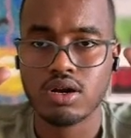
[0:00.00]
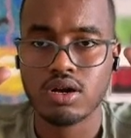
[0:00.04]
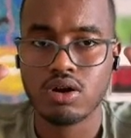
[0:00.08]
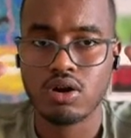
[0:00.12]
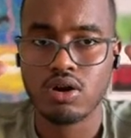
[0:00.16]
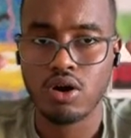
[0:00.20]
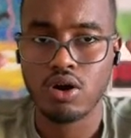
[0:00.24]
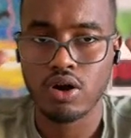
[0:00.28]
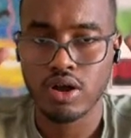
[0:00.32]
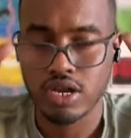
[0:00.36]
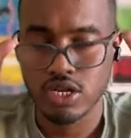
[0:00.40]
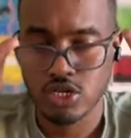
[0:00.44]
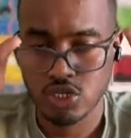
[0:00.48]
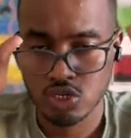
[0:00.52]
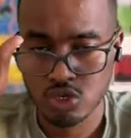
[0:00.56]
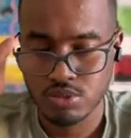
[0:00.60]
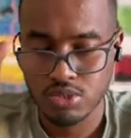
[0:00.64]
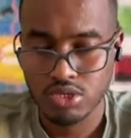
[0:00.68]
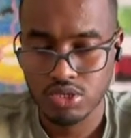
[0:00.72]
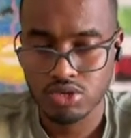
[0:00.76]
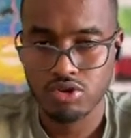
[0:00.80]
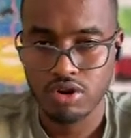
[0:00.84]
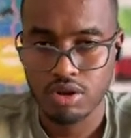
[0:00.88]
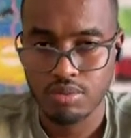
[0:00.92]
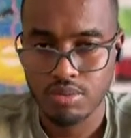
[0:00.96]
Okay, job
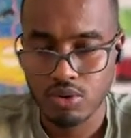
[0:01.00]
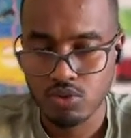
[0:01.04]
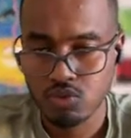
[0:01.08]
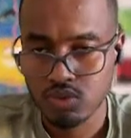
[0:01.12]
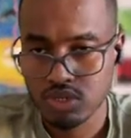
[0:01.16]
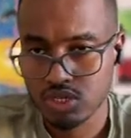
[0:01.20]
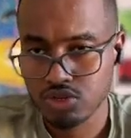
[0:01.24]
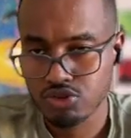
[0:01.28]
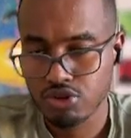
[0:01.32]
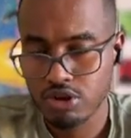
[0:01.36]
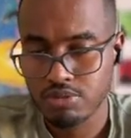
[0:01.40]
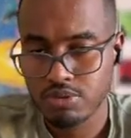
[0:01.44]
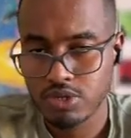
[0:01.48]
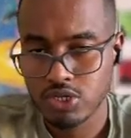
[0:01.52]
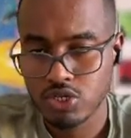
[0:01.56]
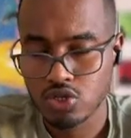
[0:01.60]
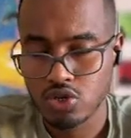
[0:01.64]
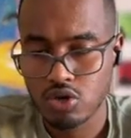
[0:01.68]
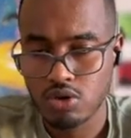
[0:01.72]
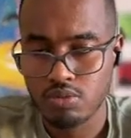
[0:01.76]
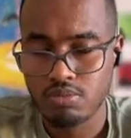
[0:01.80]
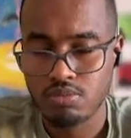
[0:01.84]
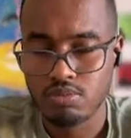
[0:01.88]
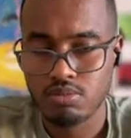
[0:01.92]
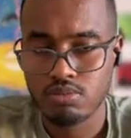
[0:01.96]
scraper. We scrape the
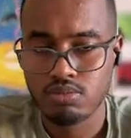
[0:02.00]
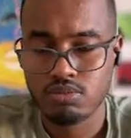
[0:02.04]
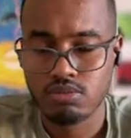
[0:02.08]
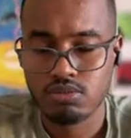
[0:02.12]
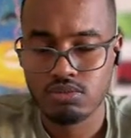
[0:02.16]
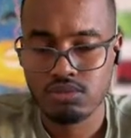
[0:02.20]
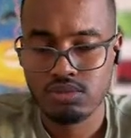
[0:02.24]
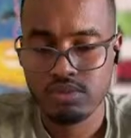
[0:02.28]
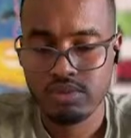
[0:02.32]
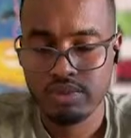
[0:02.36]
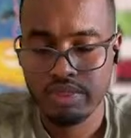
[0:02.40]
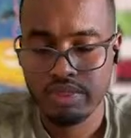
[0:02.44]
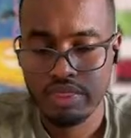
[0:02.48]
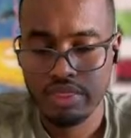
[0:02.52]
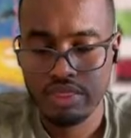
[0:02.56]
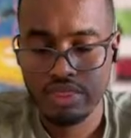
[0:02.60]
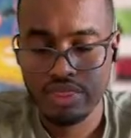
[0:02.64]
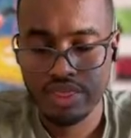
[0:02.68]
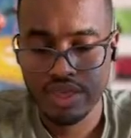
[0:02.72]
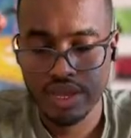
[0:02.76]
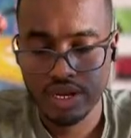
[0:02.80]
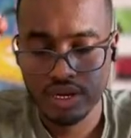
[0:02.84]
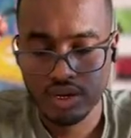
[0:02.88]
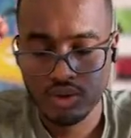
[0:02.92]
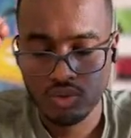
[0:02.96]
job.
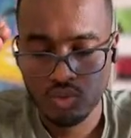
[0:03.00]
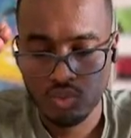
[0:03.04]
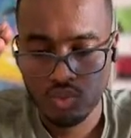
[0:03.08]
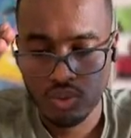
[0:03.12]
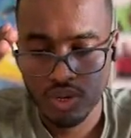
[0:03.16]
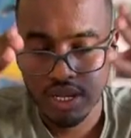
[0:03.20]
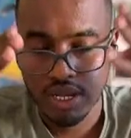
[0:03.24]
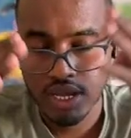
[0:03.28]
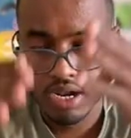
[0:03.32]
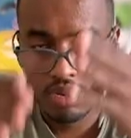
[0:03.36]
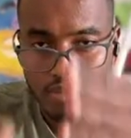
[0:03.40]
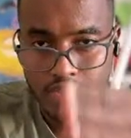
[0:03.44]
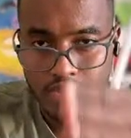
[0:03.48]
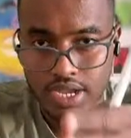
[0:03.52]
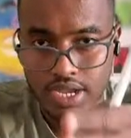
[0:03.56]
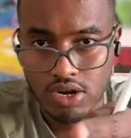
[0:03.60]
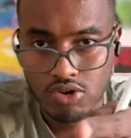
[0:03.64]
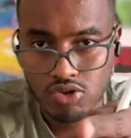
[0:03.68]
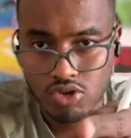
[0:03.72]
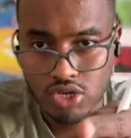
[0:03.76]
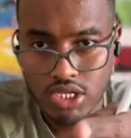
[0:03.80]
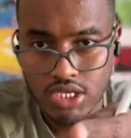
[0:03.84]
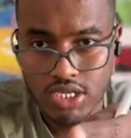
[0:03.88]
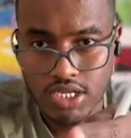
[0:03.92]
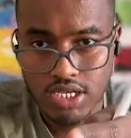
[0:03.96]
Then we're gonna make a
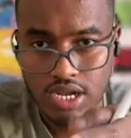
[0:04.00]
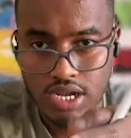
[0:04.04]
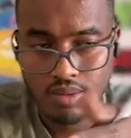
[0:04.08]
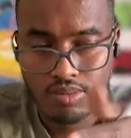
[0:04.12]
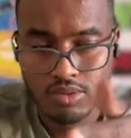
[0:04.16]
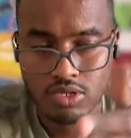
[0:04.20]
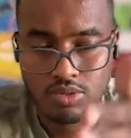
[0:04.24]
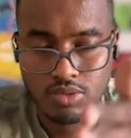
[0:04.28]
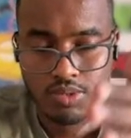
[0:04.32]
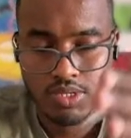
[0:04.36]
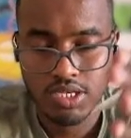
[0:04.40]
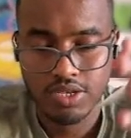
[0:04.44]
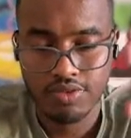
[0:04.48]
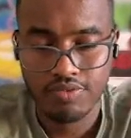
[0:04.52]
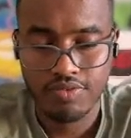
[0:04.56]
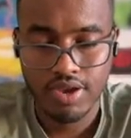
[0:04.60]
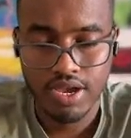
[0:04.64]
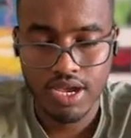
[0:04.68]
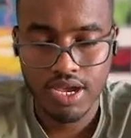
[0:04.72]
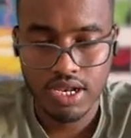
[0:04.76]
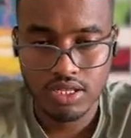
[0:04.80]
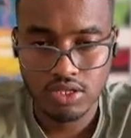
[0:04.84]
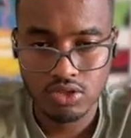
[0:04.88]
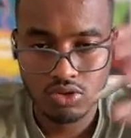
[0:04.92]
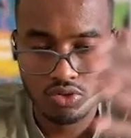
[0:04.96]
reset about
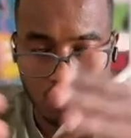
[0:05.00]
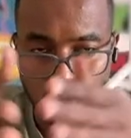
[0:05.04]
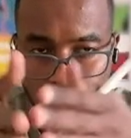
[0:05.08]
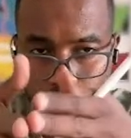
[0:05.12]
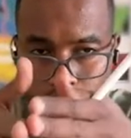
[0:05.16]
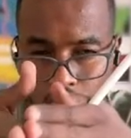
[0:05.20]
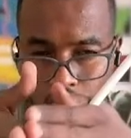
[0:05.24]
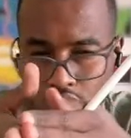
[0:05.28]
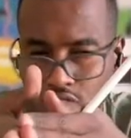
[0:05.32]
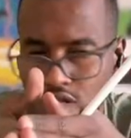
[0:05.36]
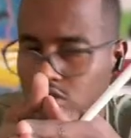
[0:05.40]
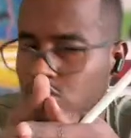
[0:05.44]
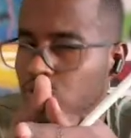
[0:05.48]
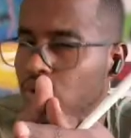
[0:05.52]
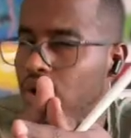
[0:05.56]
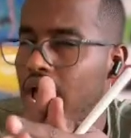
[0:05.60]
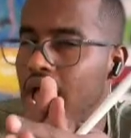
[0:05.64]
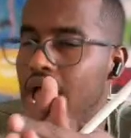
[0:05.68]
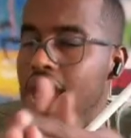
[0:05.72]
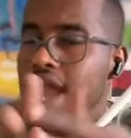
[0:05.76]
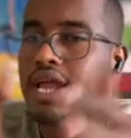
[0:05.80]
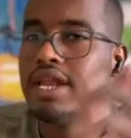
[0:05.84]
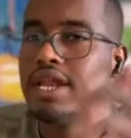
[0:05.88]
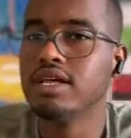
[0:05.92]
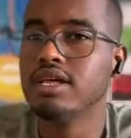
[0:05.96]
specifically in order to
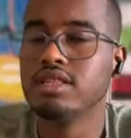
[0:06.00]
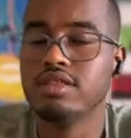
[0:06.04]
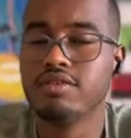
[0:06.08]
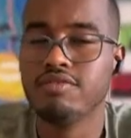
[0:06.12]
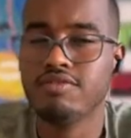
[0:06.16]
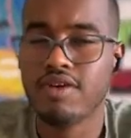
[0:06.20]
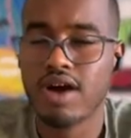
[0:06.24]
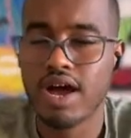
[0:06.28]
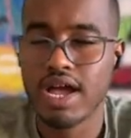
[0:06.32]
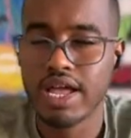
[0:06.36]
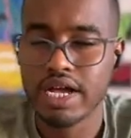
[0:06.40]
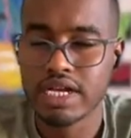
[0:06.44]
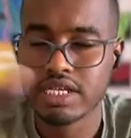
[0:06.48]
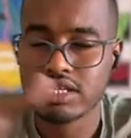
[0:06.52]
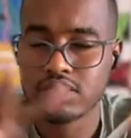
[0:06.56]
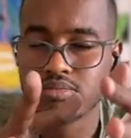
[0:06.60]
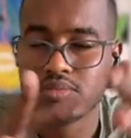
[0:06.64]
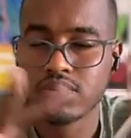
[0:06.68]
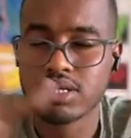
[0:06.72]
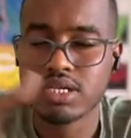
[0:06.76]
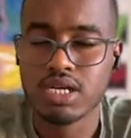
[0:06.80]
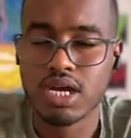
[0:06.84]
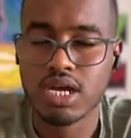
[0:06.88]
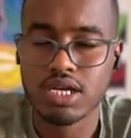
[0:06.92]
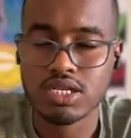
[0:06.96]
identify as
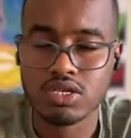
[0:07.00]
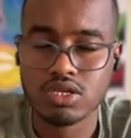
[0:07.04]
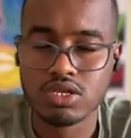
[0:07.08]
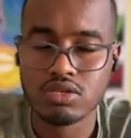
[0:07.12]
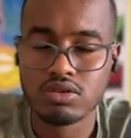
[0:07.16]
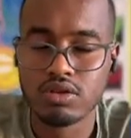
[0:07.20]
much as